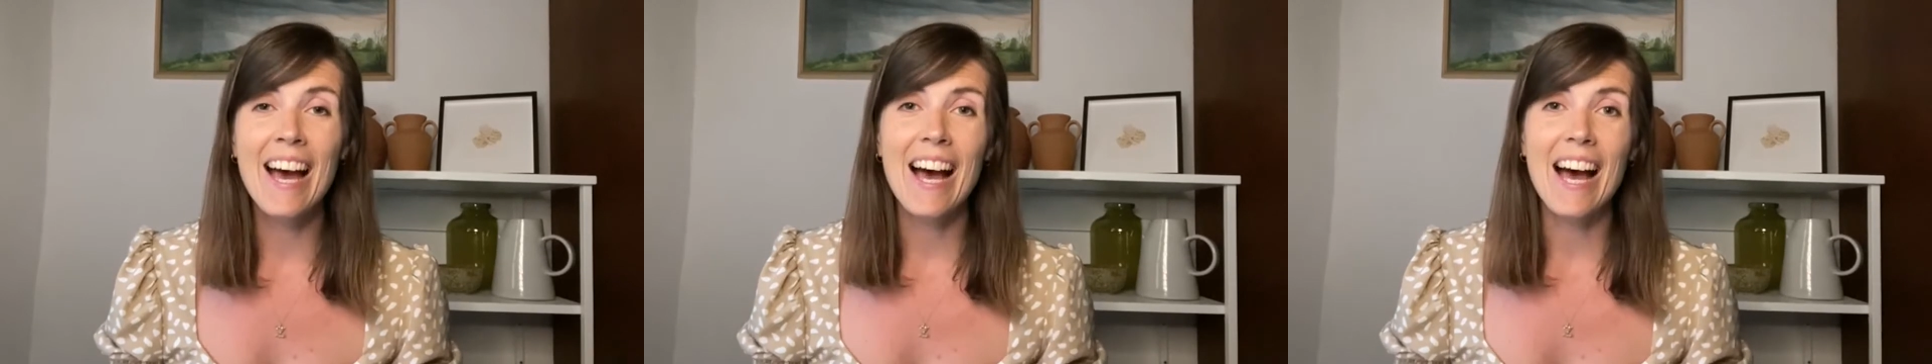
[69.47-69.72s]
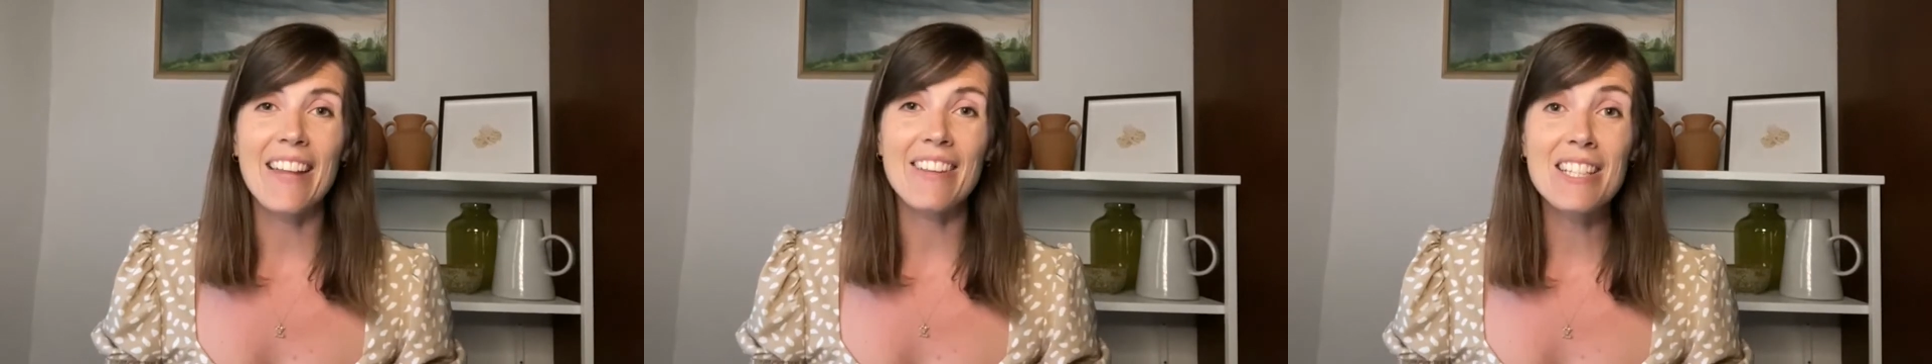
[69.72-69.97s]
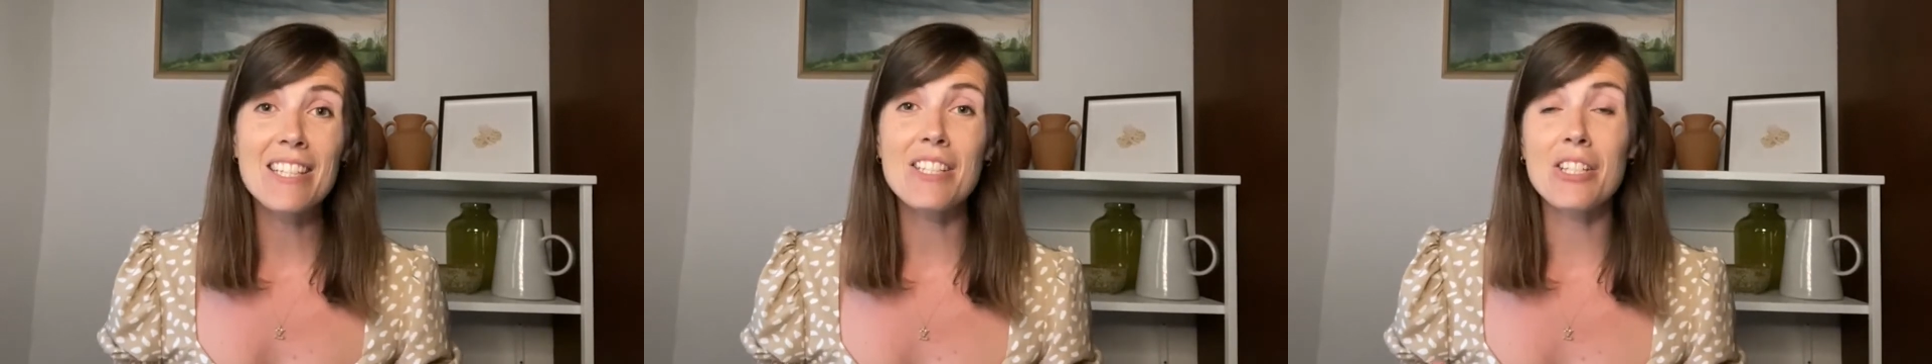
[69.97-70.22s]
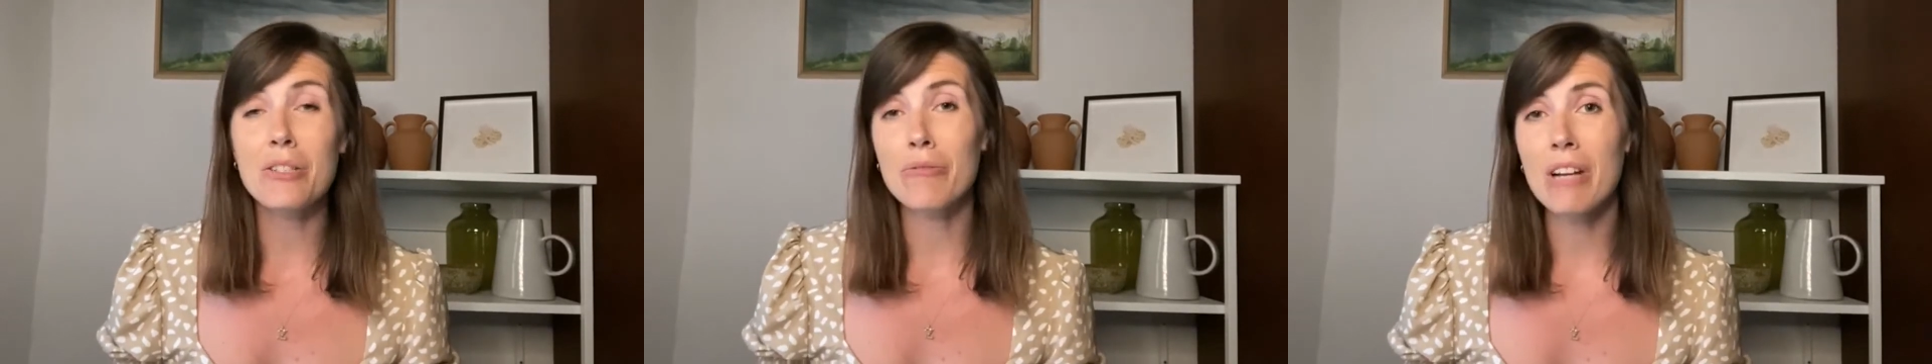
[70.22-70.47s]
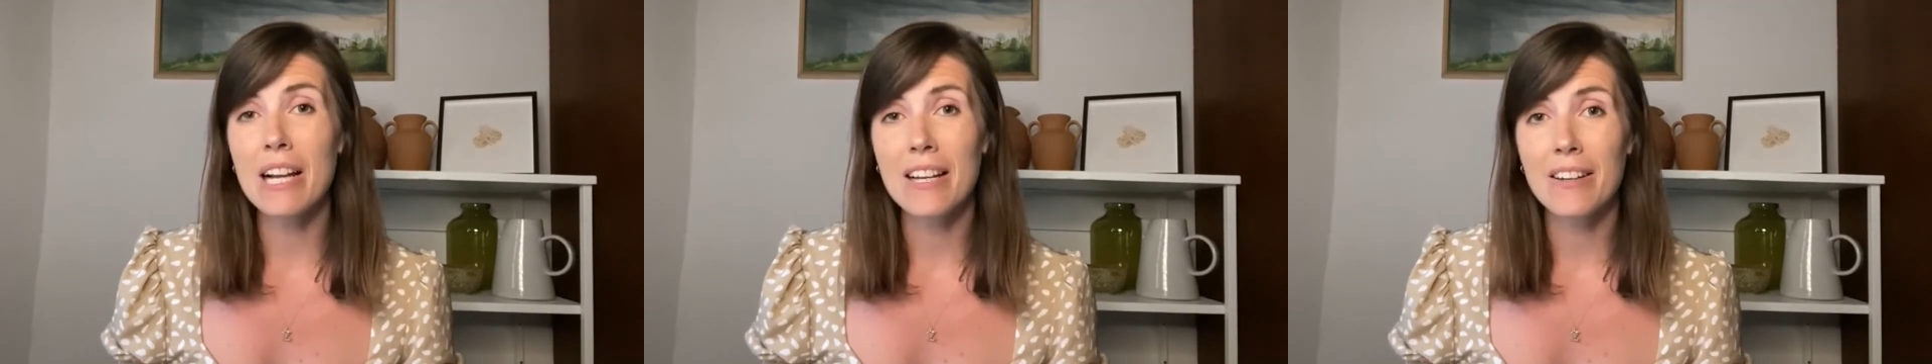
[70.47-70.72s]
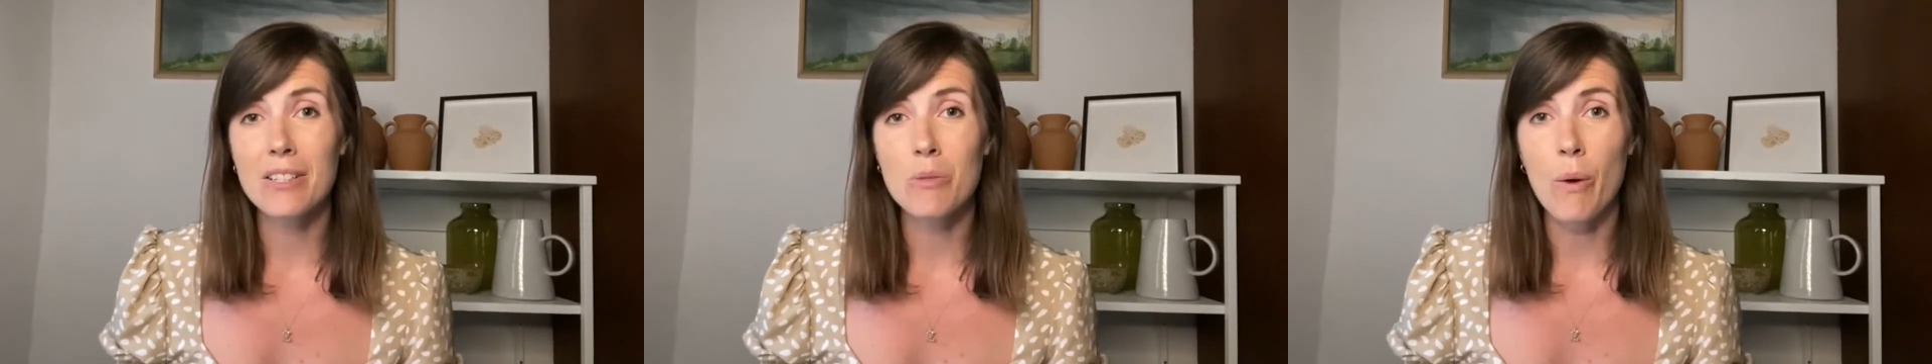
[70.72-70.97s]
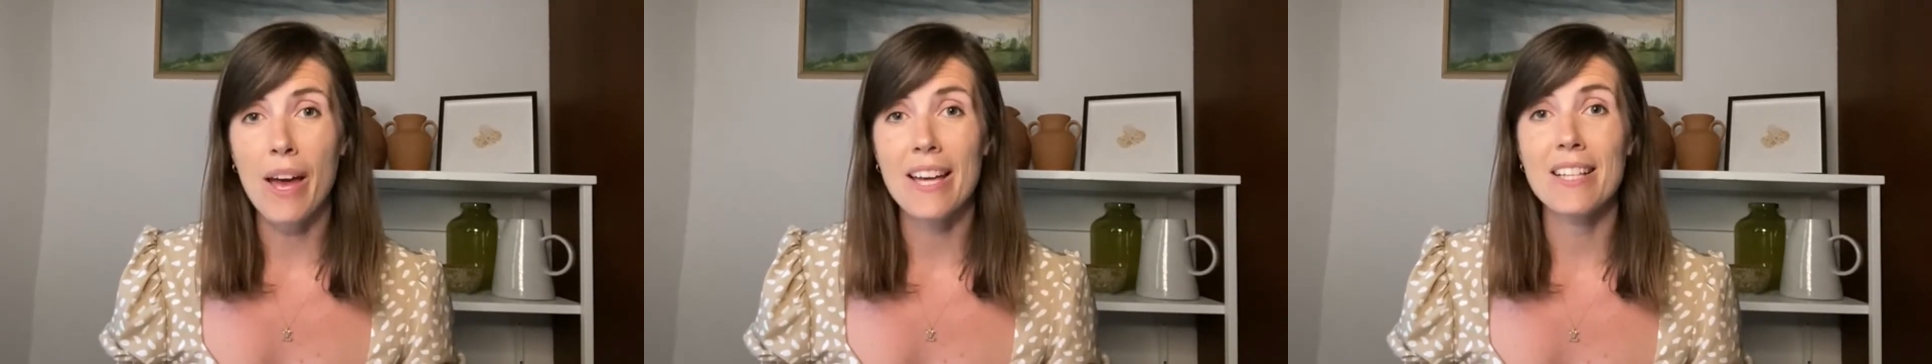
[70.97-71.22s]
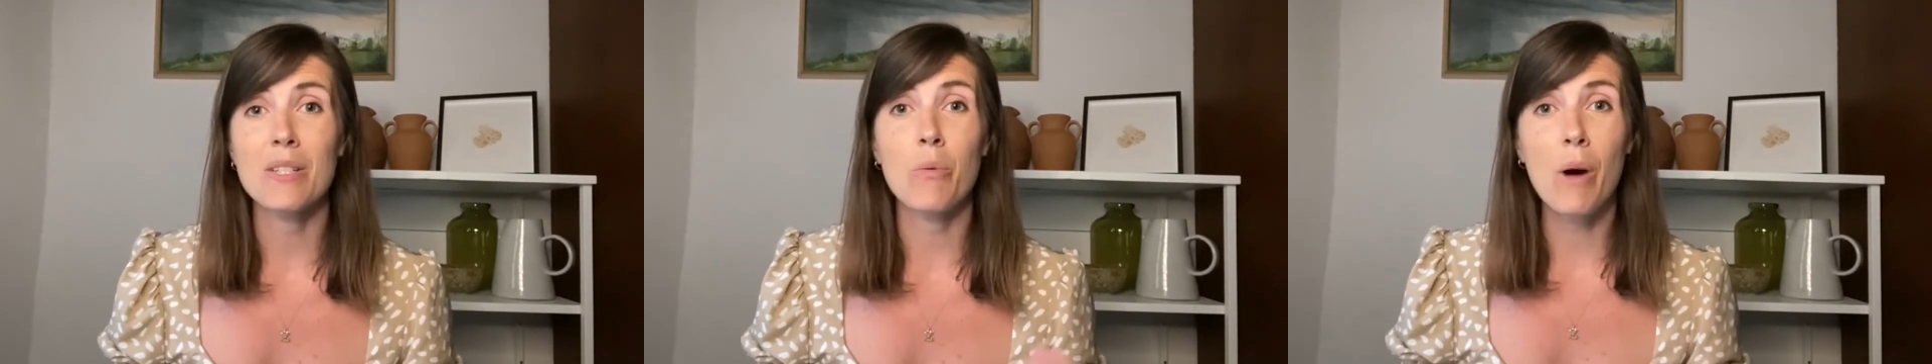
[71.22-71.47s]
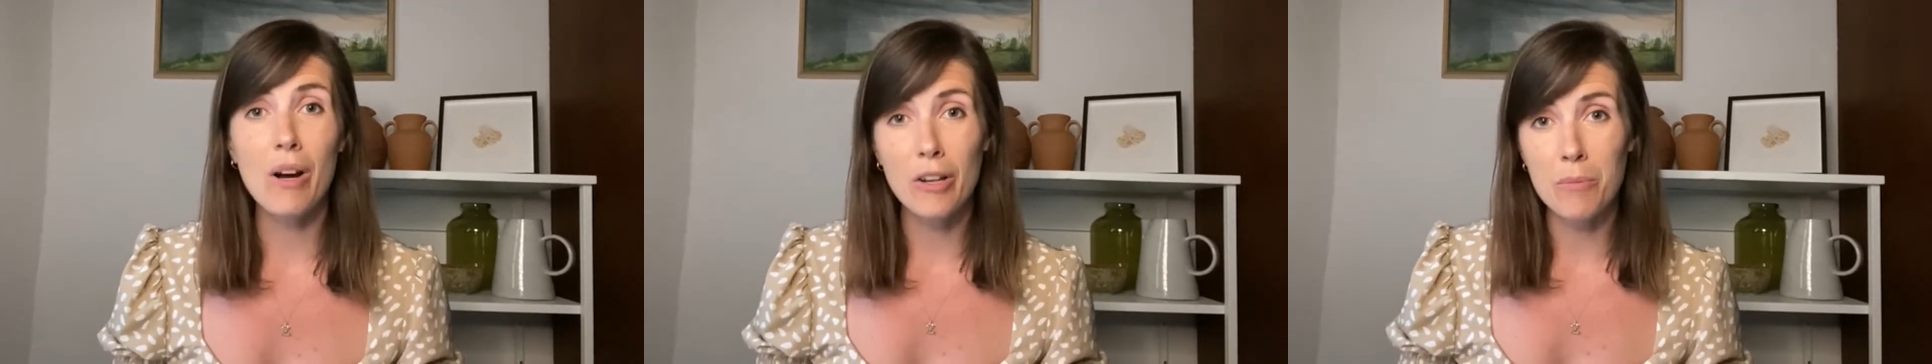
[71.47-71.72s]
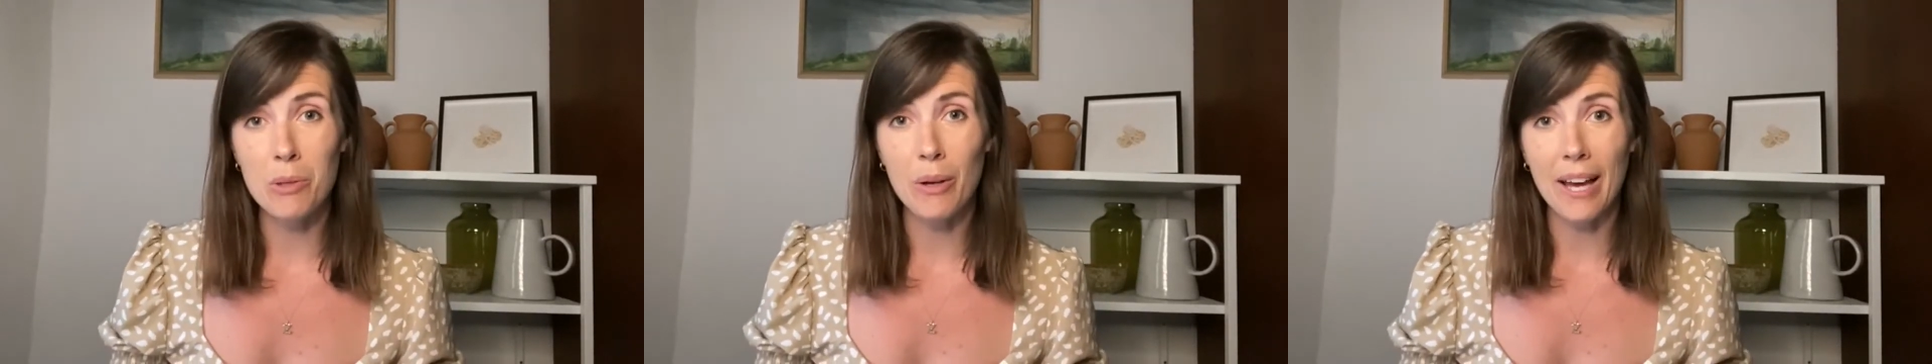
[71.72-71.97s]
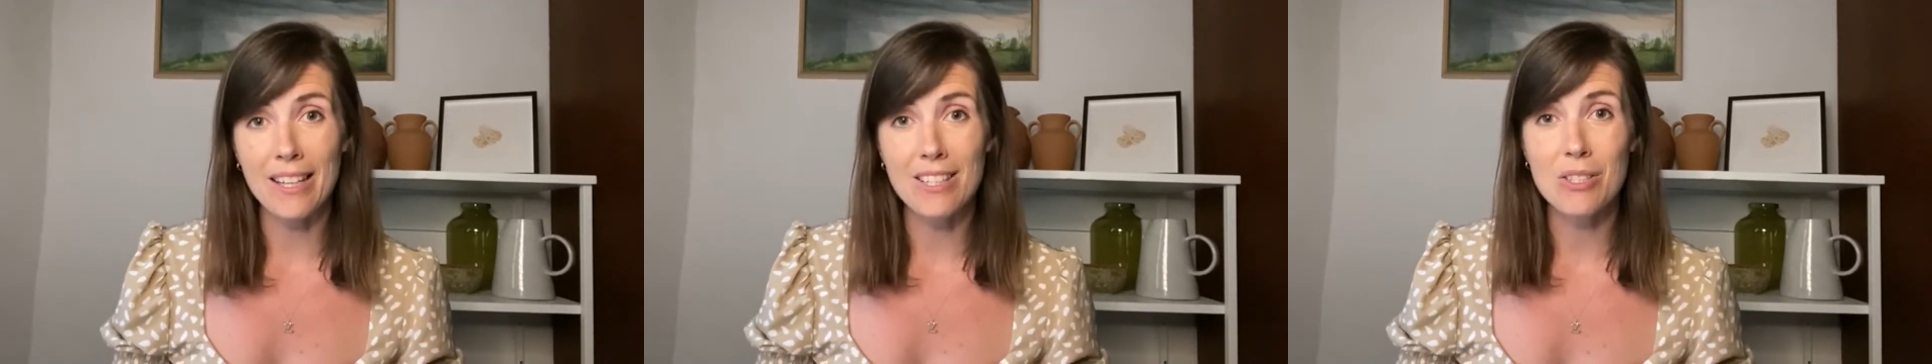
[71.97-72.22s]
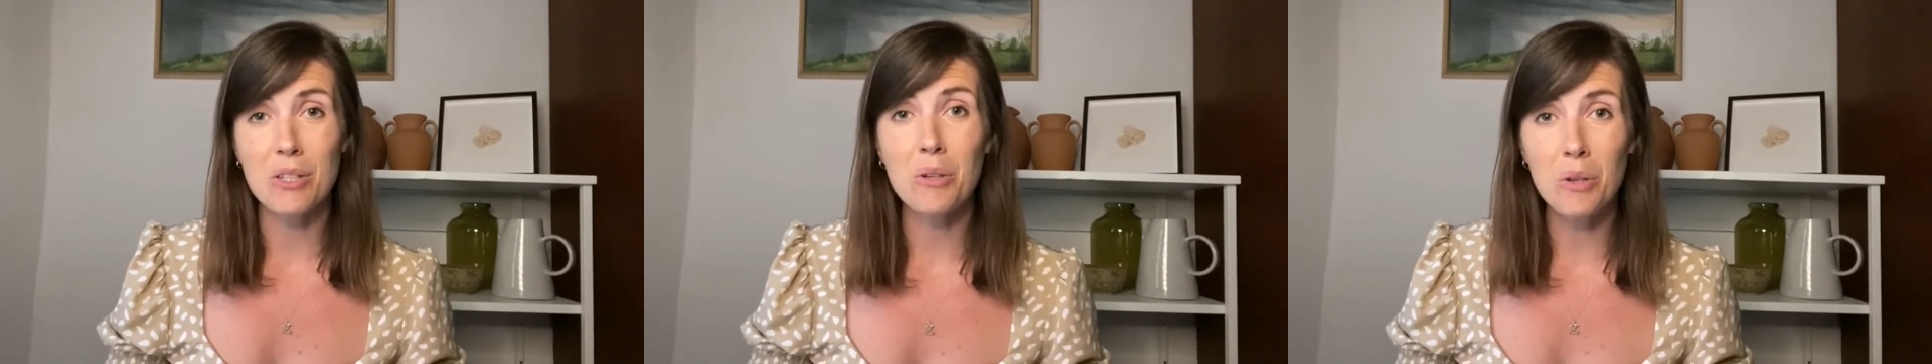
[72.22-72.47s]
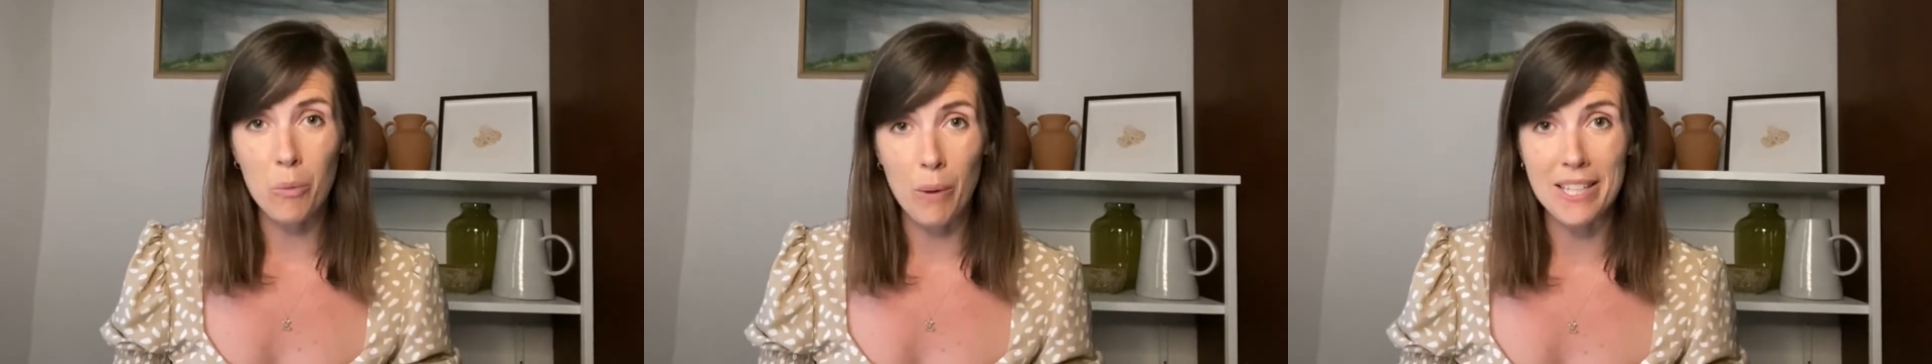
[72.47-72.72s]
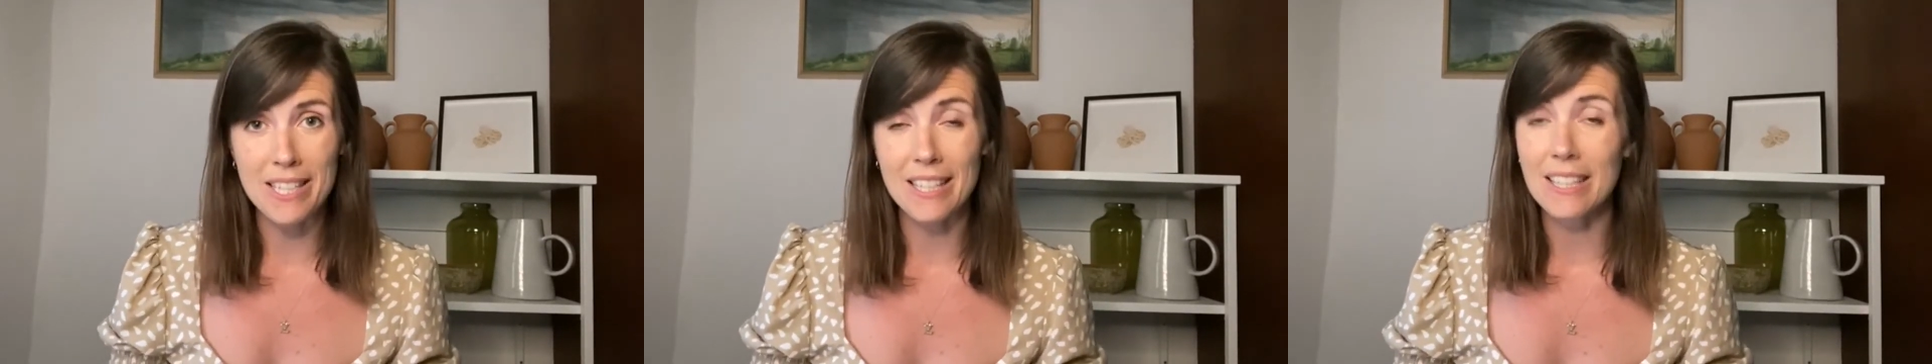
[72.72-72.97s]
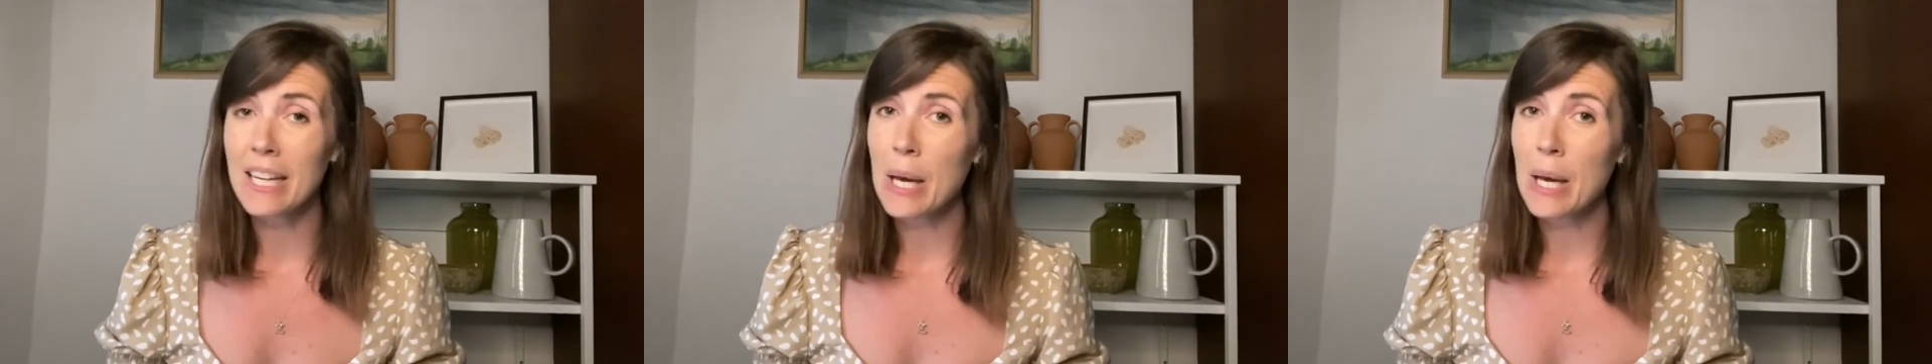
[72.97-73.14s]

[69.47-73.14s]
And this is just a really nice way to welcome your guests to your wedding,